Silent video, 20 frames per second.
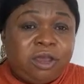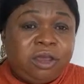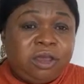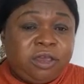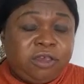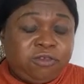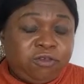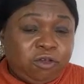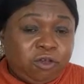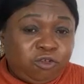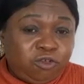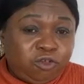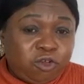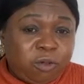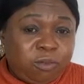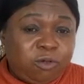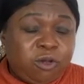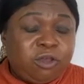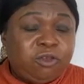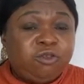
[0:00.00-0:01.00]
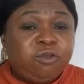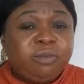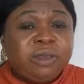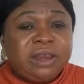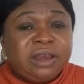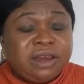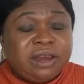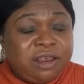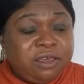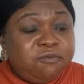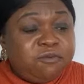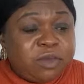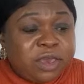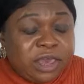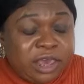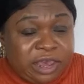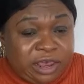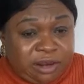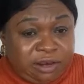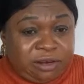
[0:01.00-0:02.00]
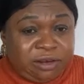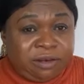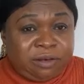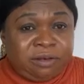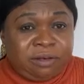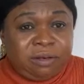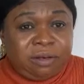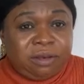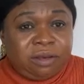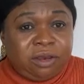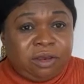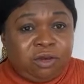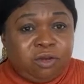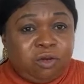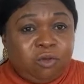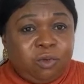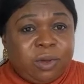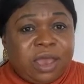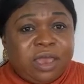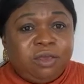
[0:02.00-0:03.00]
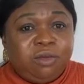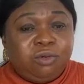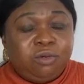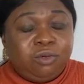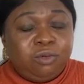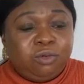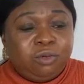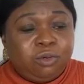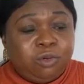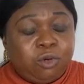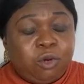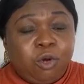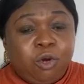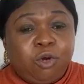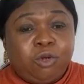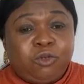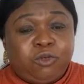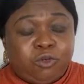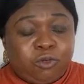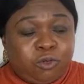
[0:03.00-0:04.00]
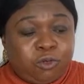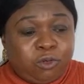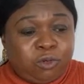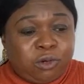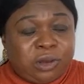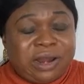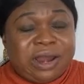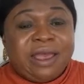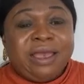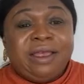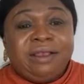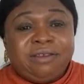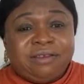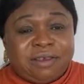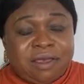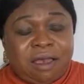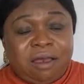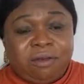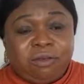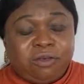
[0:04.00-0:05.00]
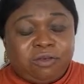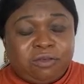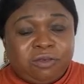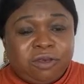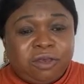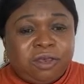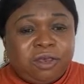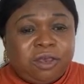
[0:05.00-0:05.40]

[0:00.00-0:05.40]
Is your job going to be live in, where you go to client's house?